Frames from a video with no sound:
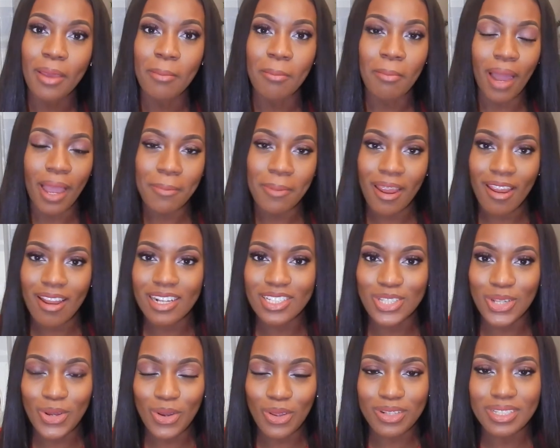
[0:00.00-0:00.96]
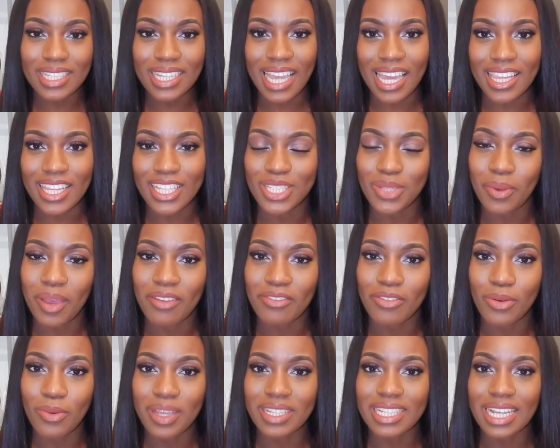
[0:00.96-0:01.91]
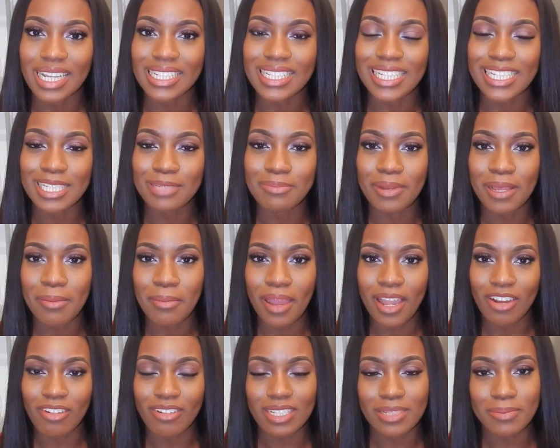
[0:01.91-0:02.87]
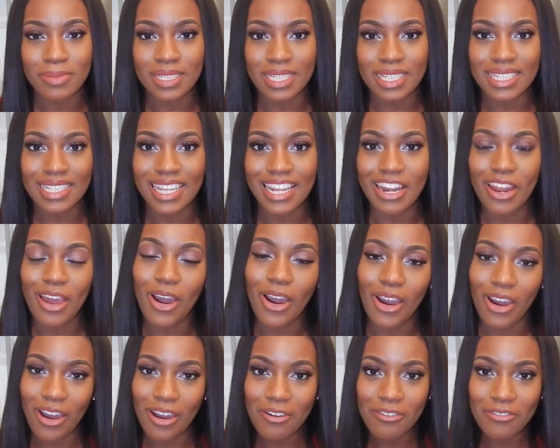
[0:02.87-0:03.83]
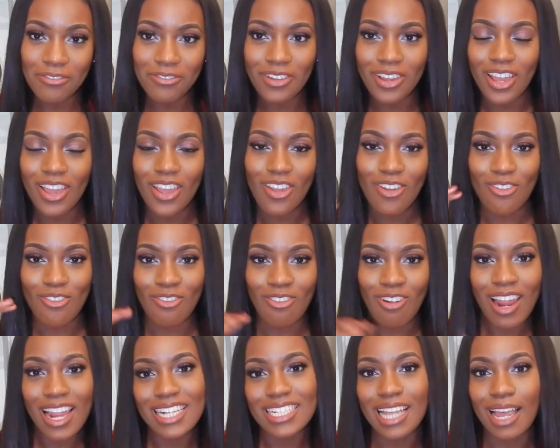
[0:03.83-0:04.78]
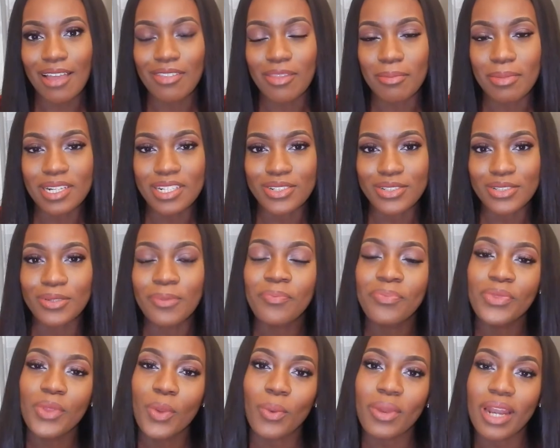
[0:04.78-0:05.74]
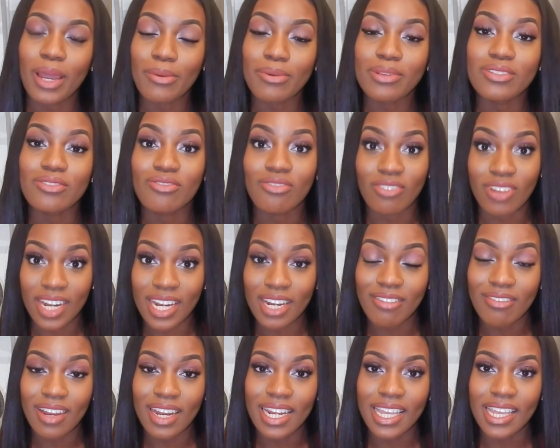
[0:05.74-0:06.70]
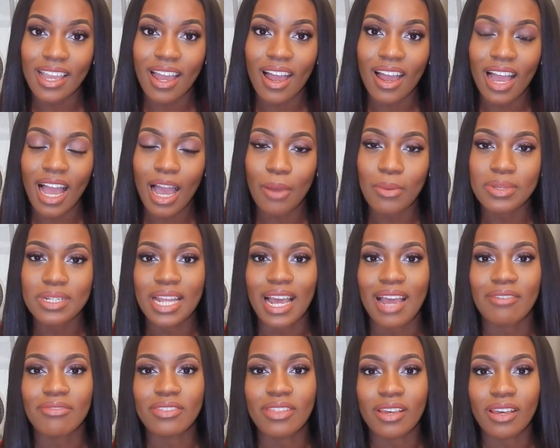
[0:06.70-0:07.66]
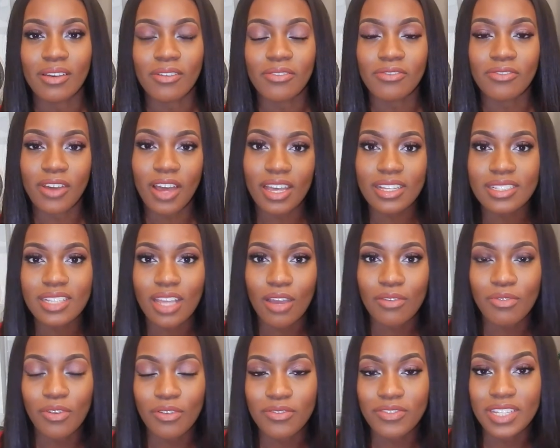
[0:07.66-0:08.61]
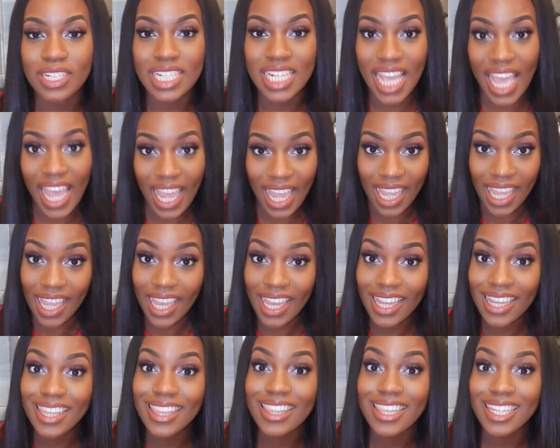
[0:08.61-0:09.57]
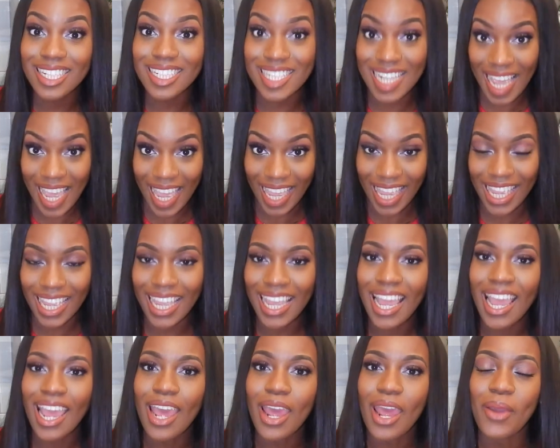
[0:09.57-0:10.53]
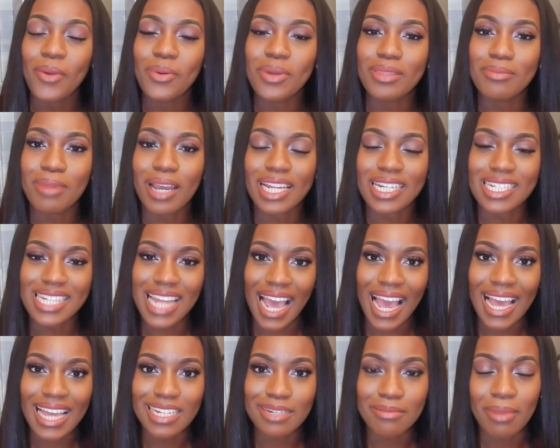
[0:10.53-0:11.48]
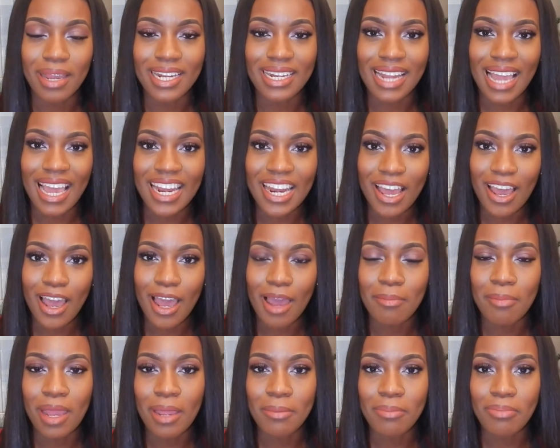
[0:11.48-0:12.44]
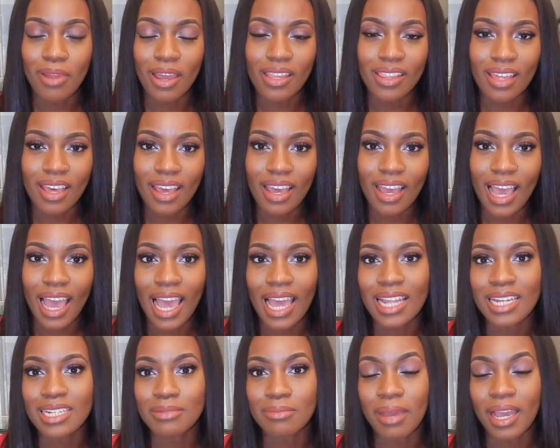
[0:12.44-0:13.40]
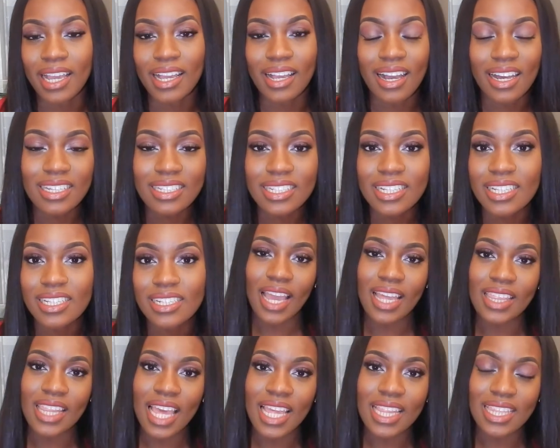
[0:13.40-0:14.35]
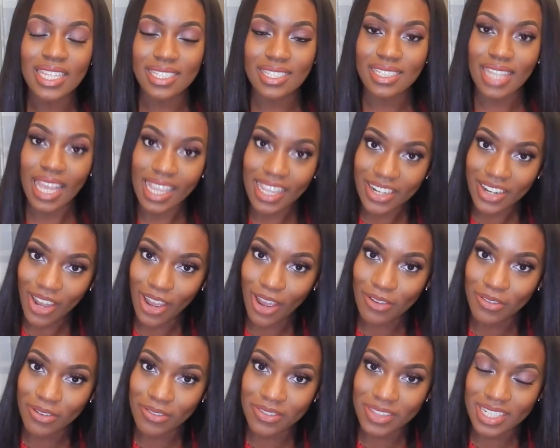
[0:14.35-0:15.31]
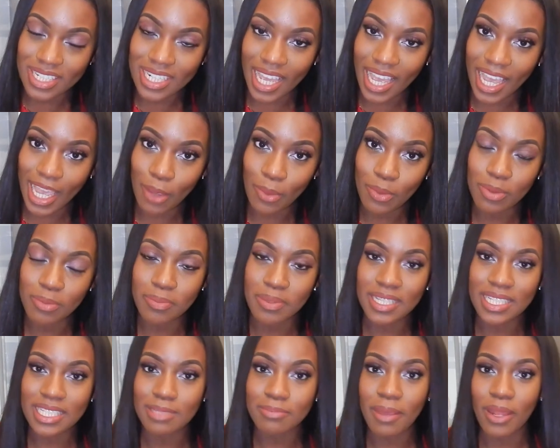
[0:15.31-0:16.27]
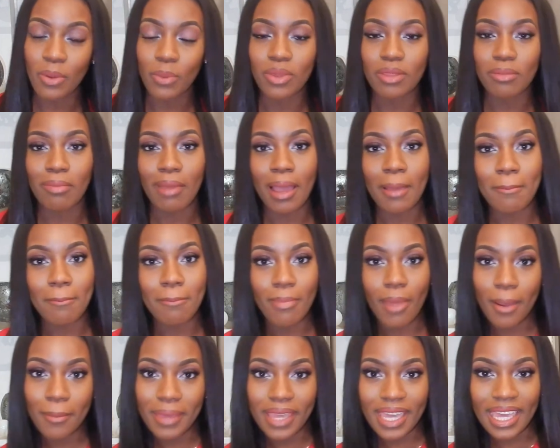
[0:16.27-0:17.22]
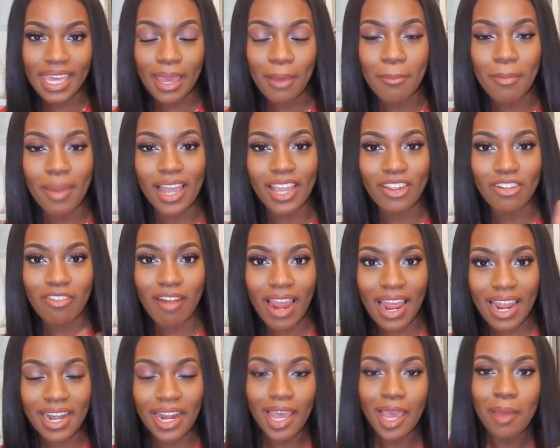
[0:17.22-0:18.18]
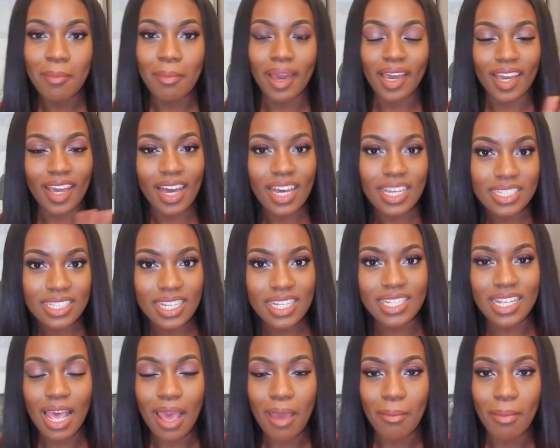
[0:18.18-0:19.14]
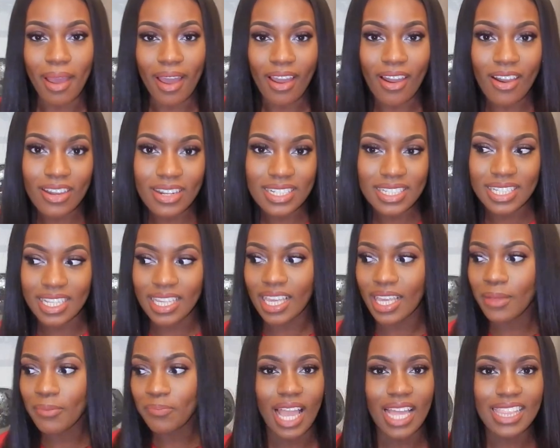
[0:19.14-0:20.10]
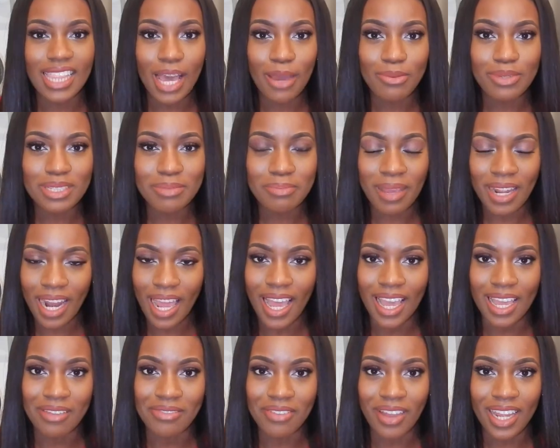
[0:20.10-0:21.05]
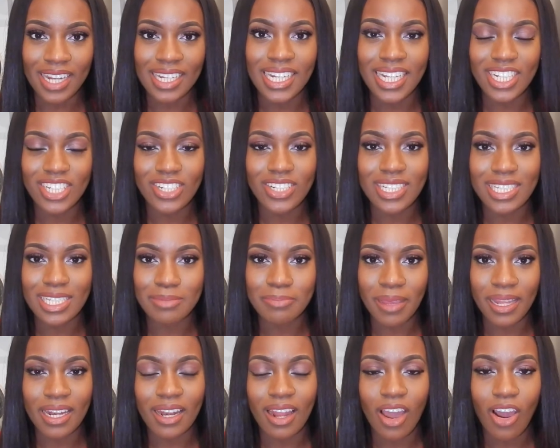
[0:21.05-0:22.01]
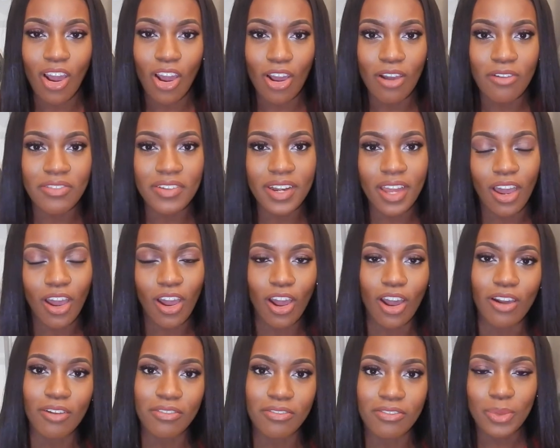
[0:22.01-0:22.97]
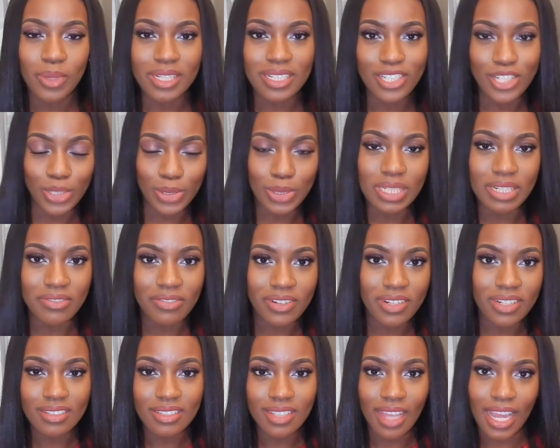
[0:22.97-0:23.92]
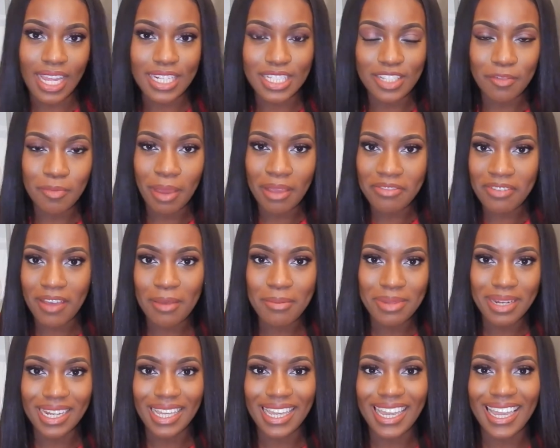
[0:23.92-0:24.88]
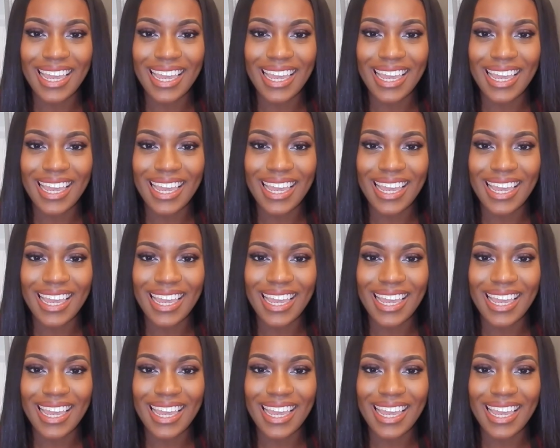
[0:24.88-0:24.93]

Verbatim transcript: My parents are not together so I've always had to split my Christmases in half right down the middle. When I was really really young I would have the first half of the day the day with my dad and my nana and my brother and my cousin. And then the second half of the day would be spent with my mummy, my gran, my cousin, my auntie. And that was my life. I literally spent half and half with two different sides of my family.